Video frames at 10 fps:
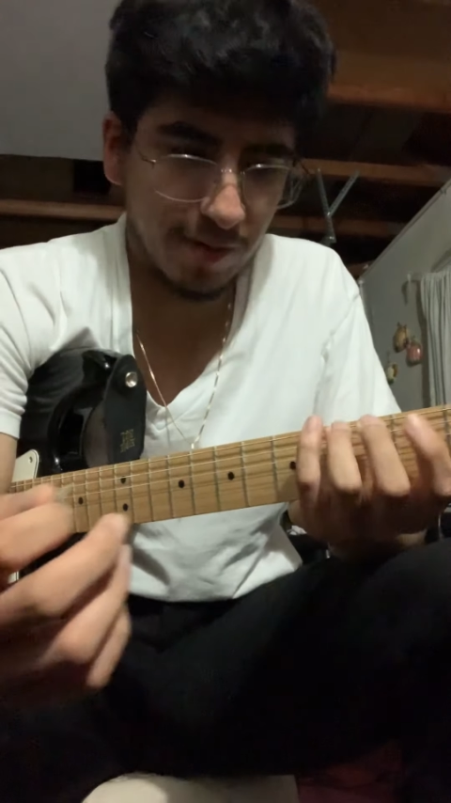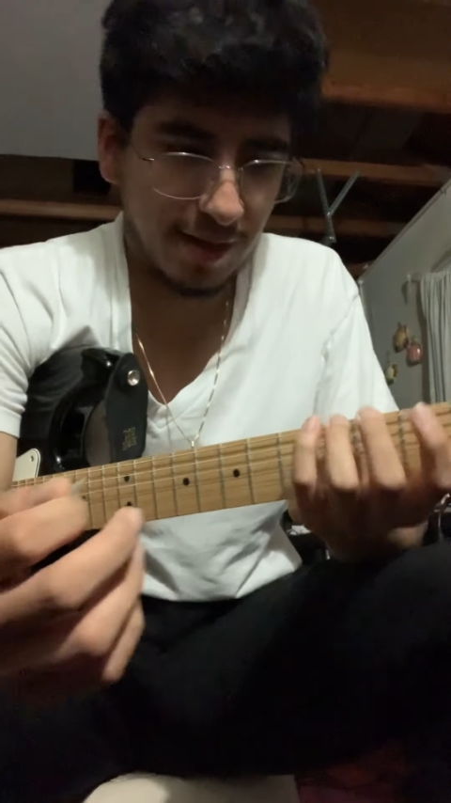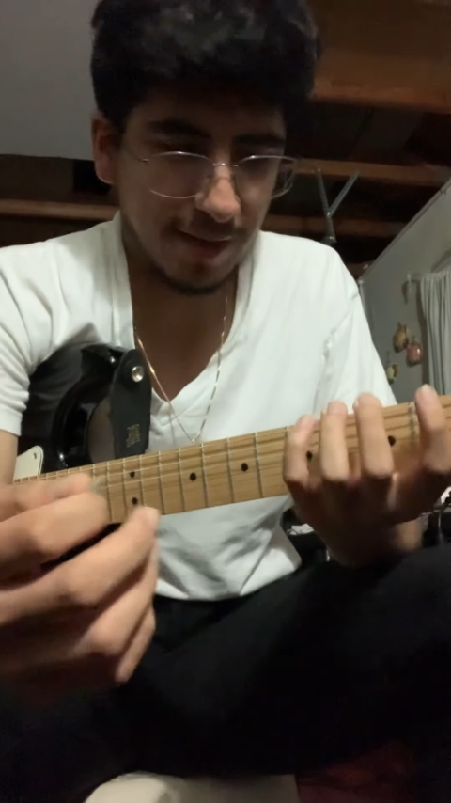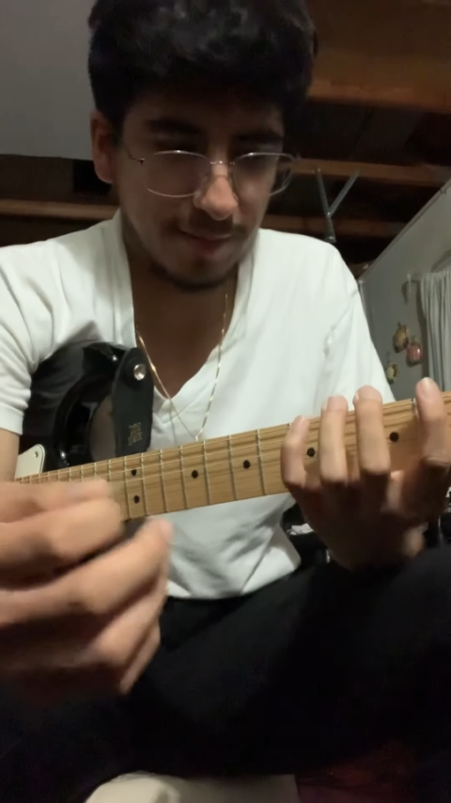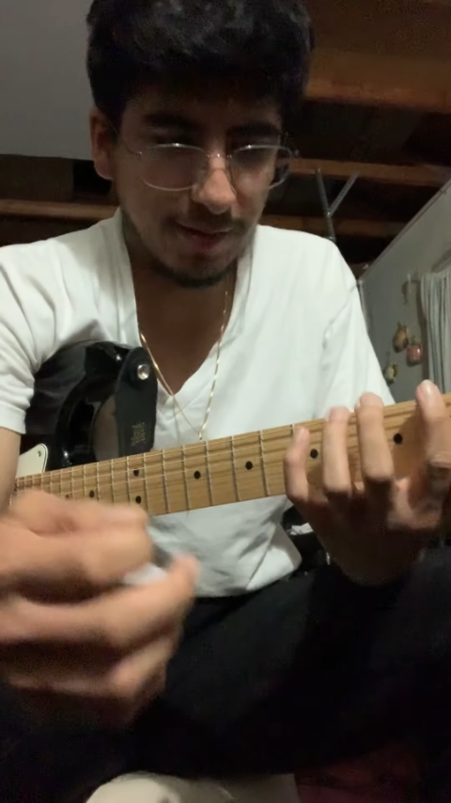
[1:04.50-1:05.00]
when it
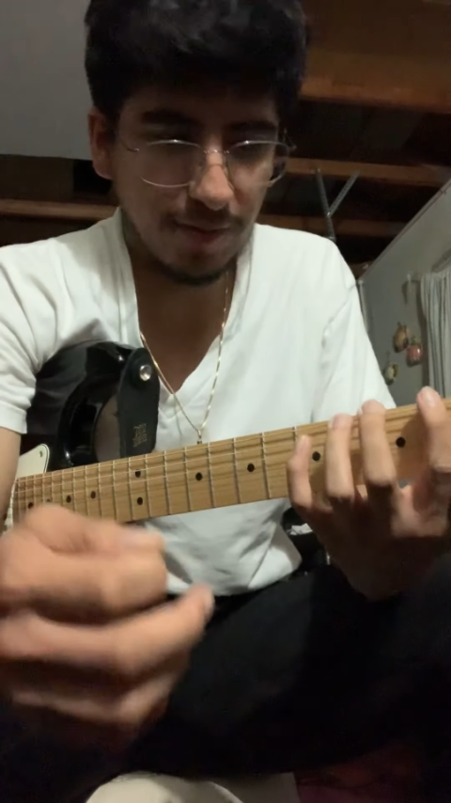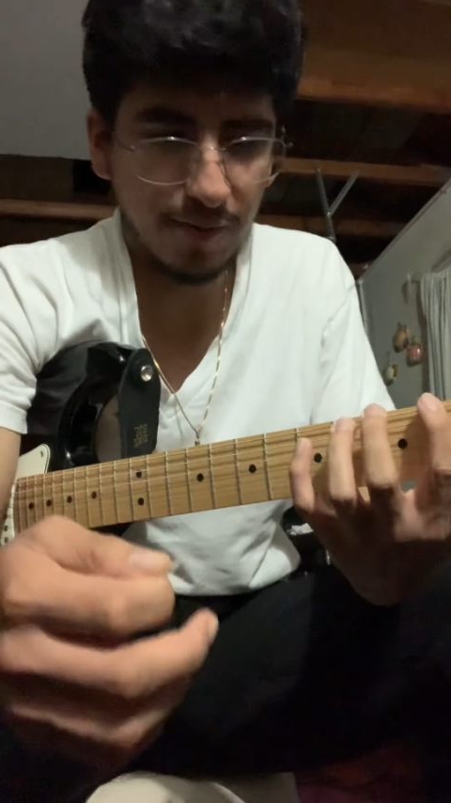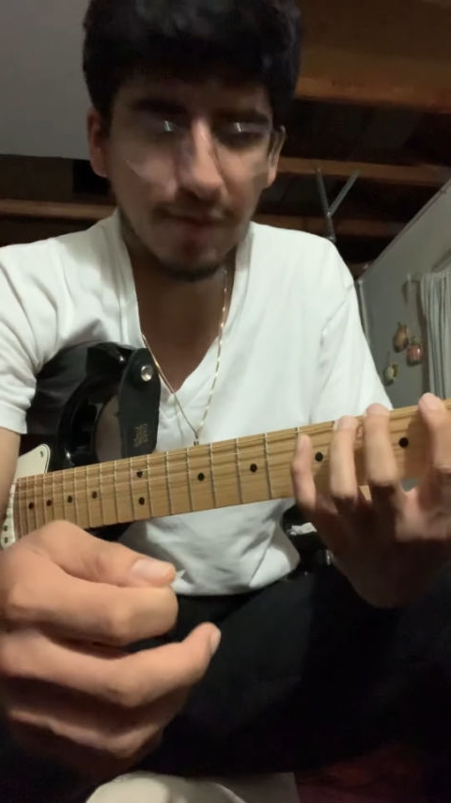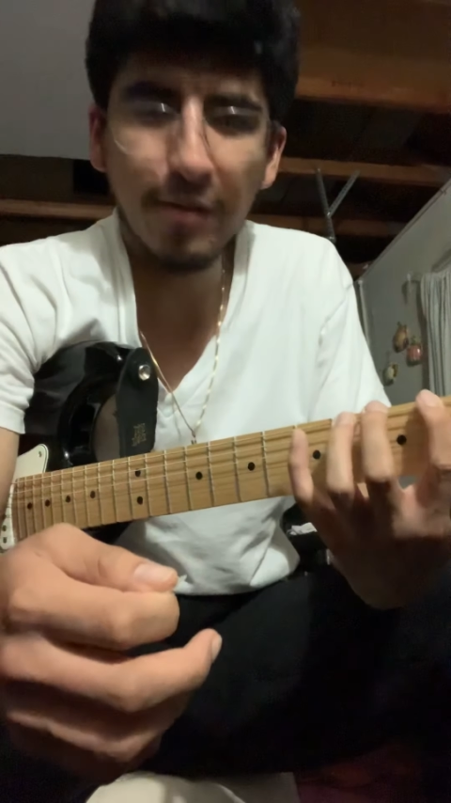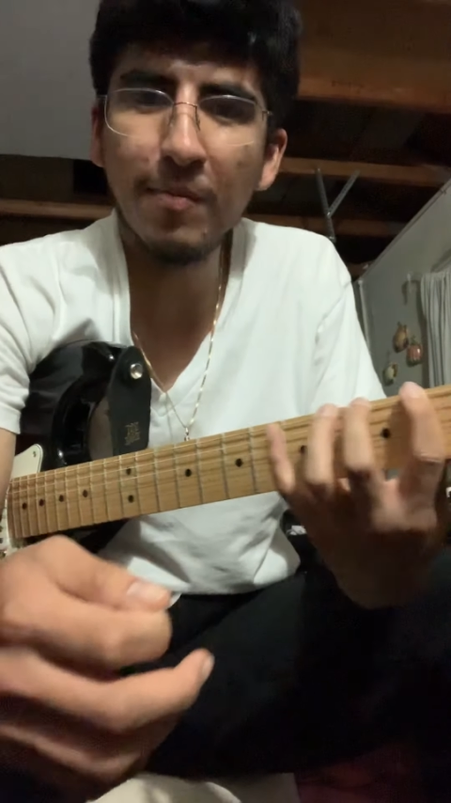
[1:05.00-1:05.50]
comes
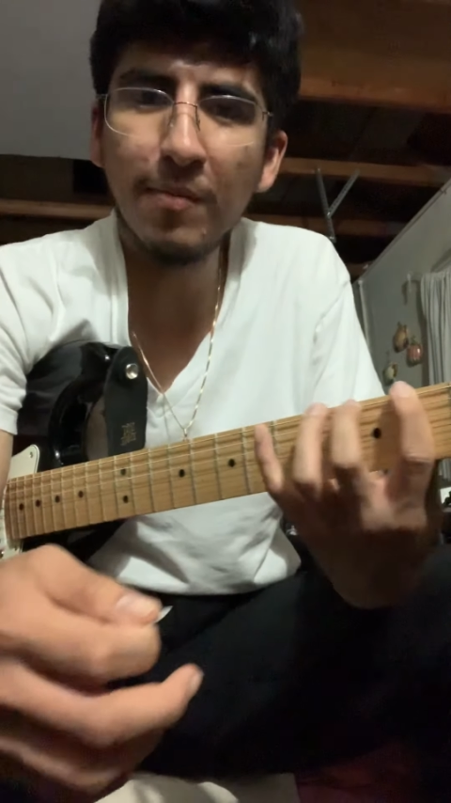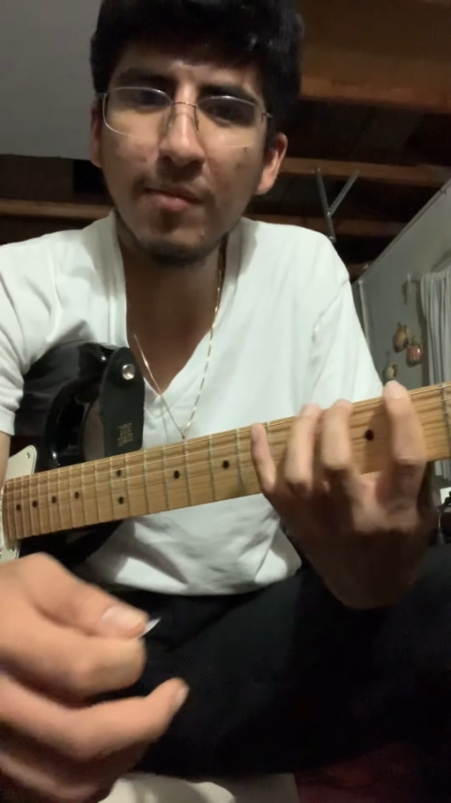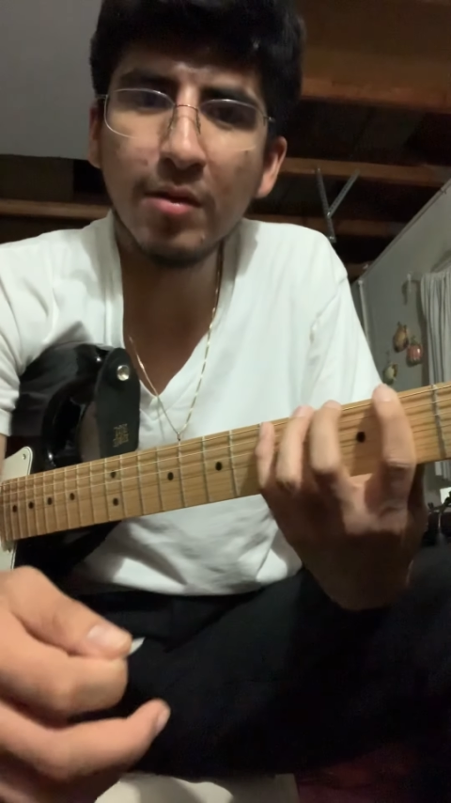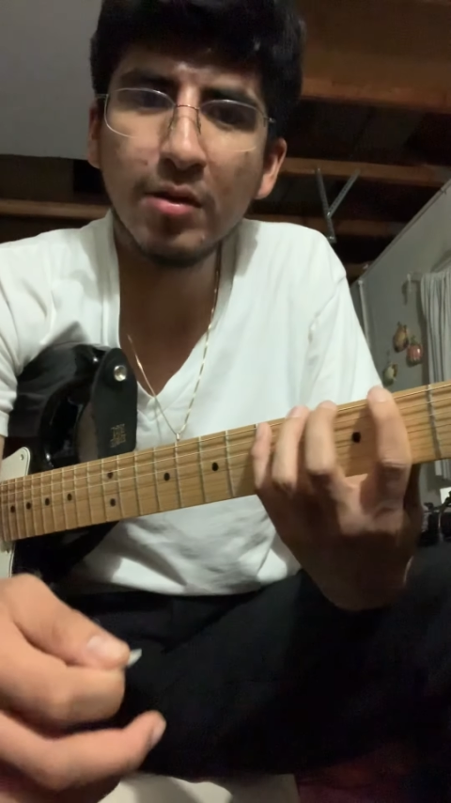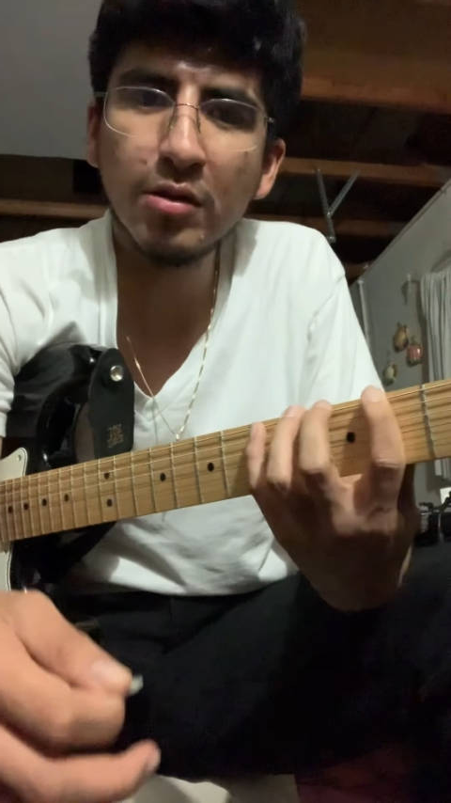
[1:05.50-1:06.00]
to
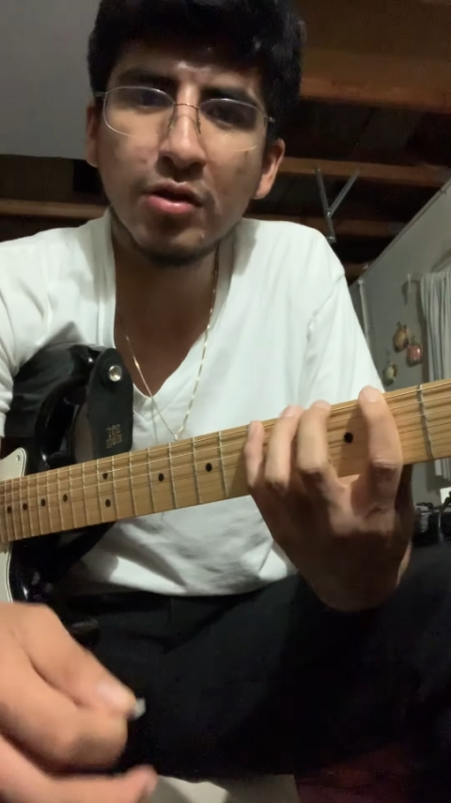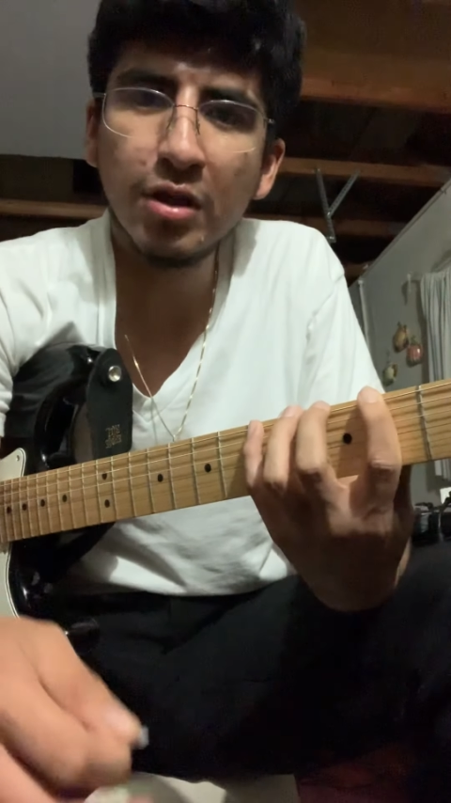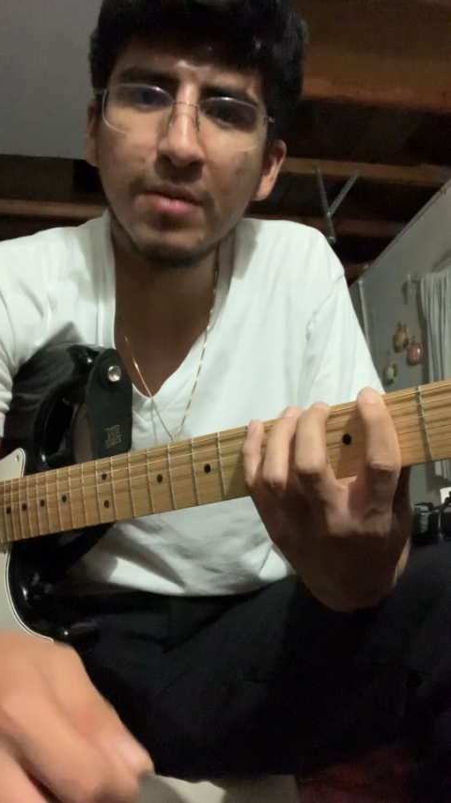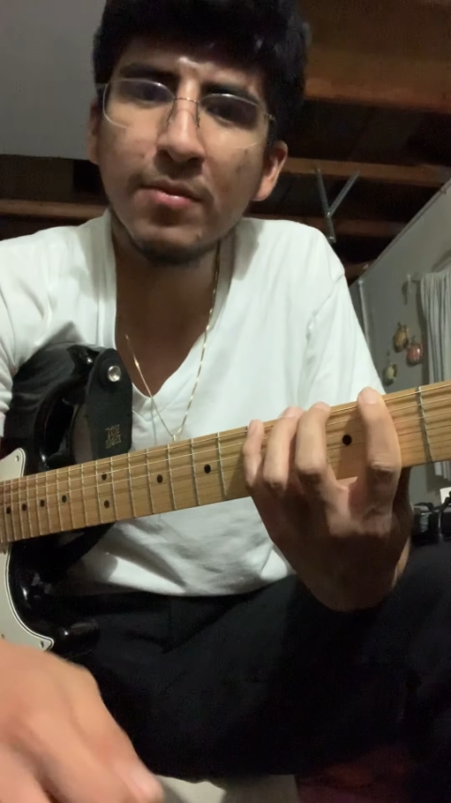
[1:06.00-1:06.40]
sheet